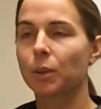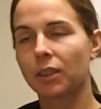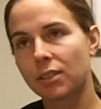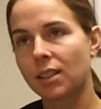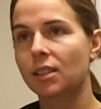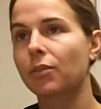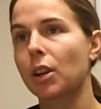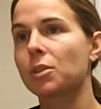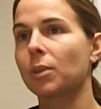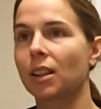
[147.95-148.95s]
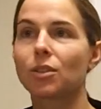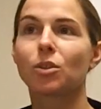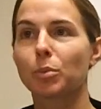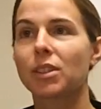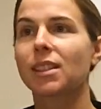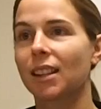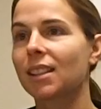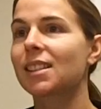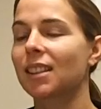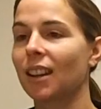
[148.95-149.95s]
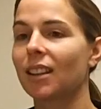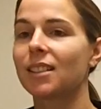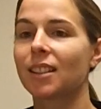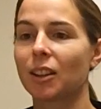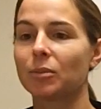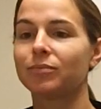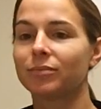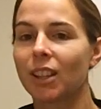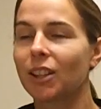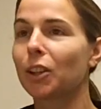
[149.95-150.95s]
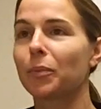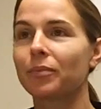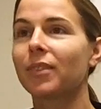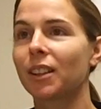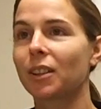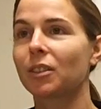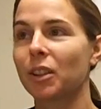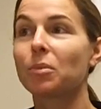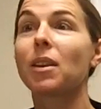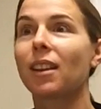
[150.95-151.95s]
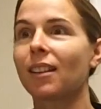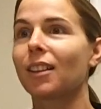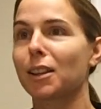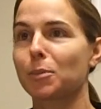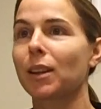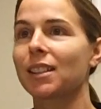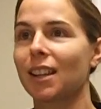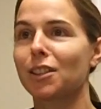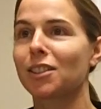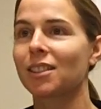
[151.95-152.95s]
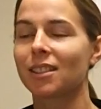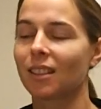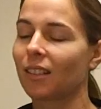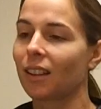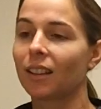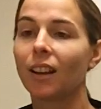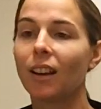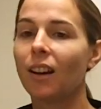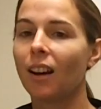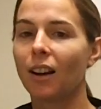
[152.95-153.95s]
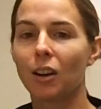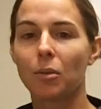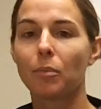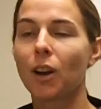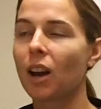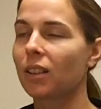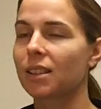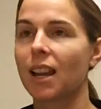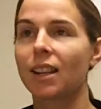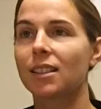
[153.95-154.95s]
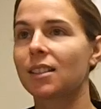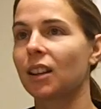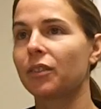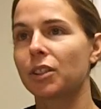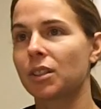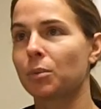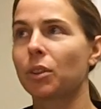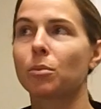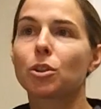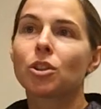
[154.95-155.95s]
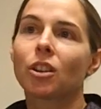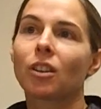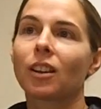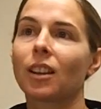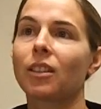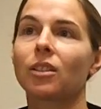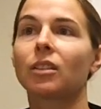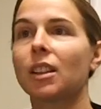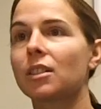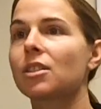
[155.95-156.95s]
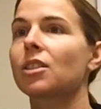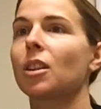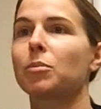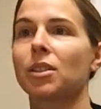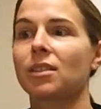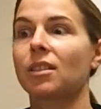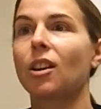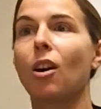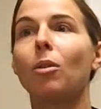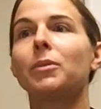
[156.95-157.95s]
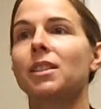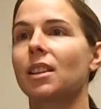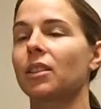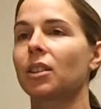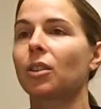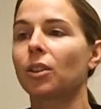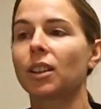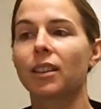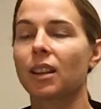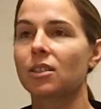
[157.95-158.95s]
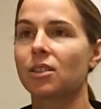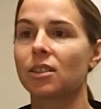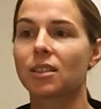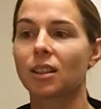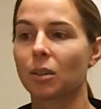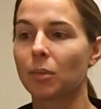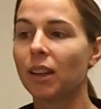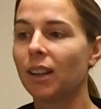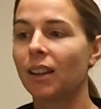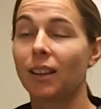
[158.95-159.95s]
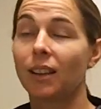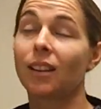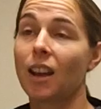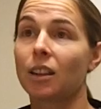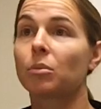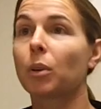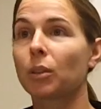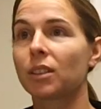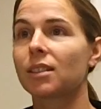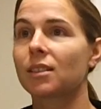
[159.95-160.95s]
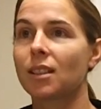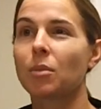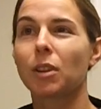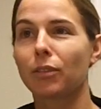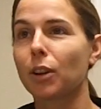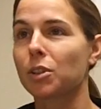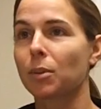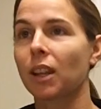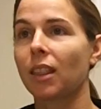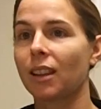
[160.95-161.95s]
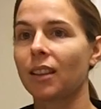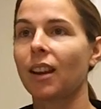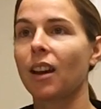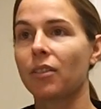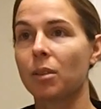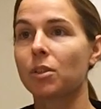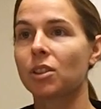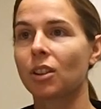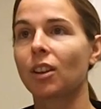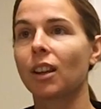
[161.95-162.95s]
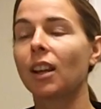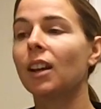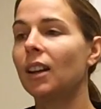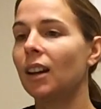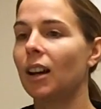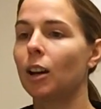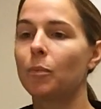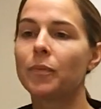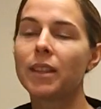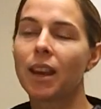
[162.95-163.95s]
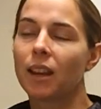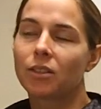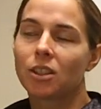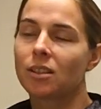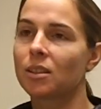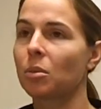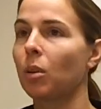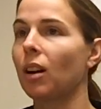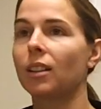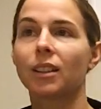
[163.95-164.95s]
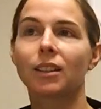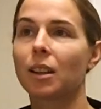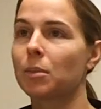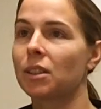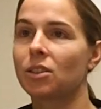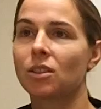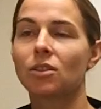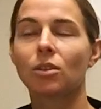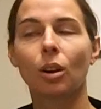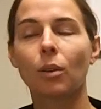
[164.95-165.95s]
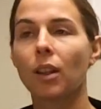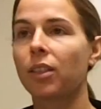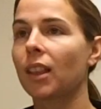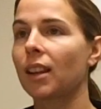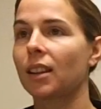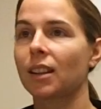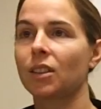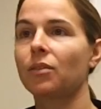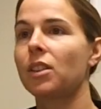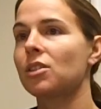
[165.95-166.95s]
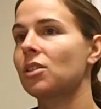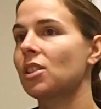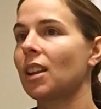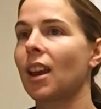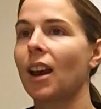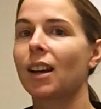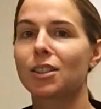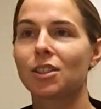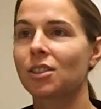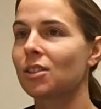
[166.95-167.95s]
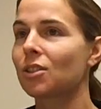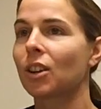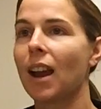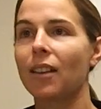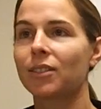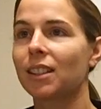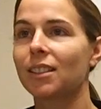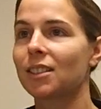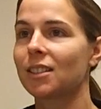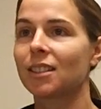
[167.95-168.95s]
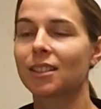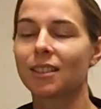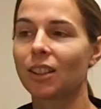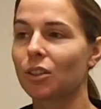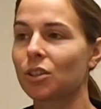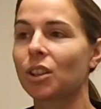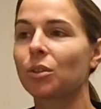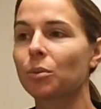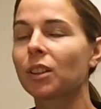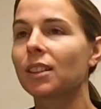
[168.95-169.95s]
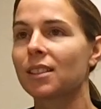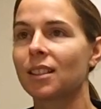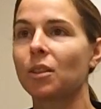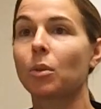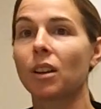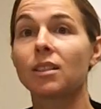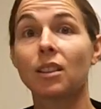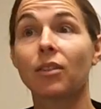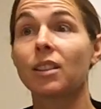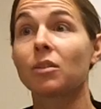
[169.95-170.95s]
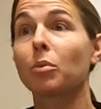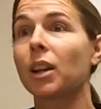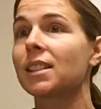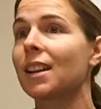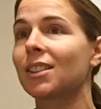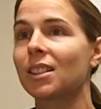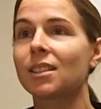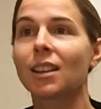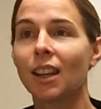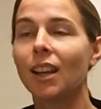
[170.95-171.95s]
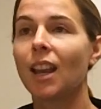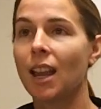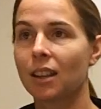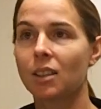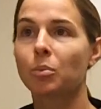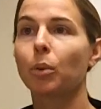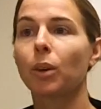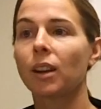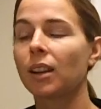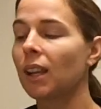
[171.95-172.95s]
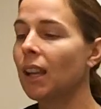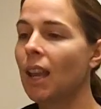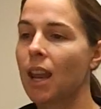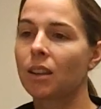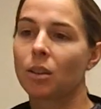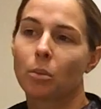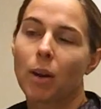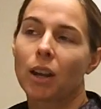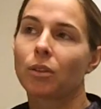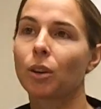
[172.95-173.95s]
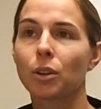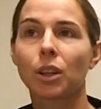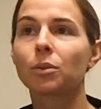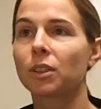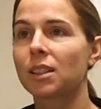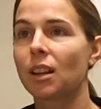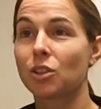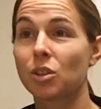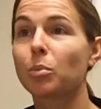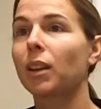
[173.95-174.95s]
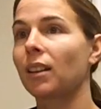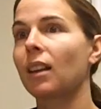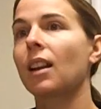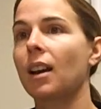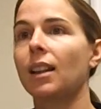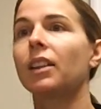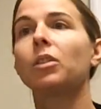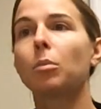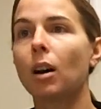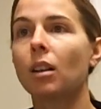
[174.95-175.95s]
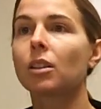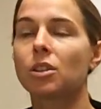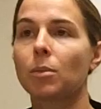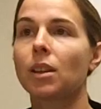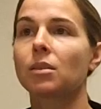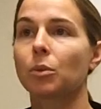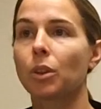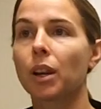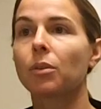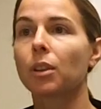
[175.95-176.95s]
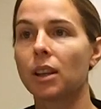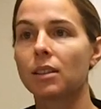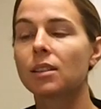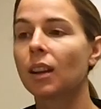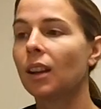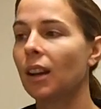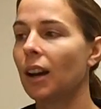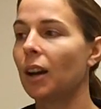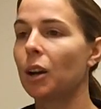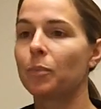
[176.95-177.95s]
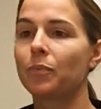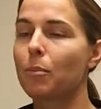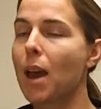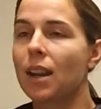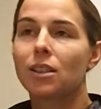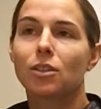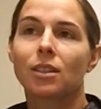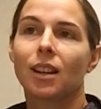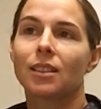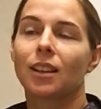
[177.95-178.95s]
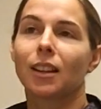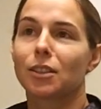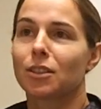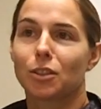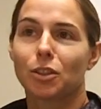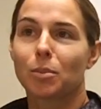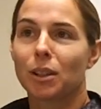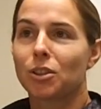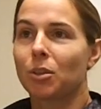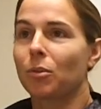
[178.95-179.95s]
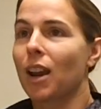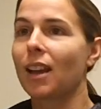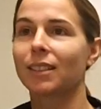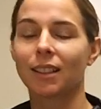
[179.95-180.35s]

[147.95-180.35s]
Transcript: We have six freshmen, our Super Six, and um, you know they're they're meeting our expectations, and then um, all this added stuff just with their maturity, their leadership, just their calmness on the court. That's just um, an added bonus. There's not many freshmen, I think, that have that maturity. Um, Nev, she's just a baller. I mean, she's hmm. so athletic, and the vision she has, she's just crafty. She's just, you know, she can really see where a defensive breakdown is and exploit it. And then the back row, you can really tell she's played a lot of high level ball because she makes some great reads. Um, Maddie's just got touch. She's been a gym rat.